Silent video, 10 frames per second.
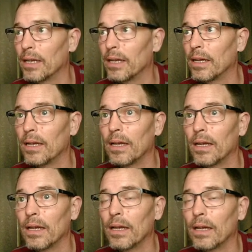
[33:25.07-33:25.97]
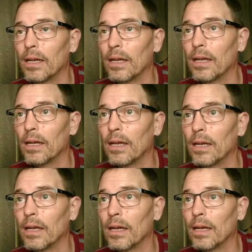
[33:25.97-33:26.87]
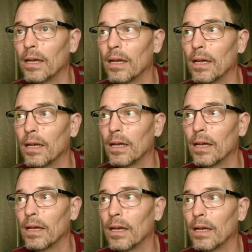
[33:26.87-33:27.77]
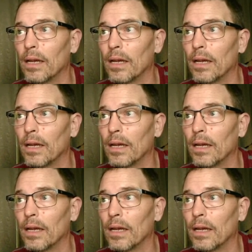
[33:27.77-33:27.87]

Nobody speaks.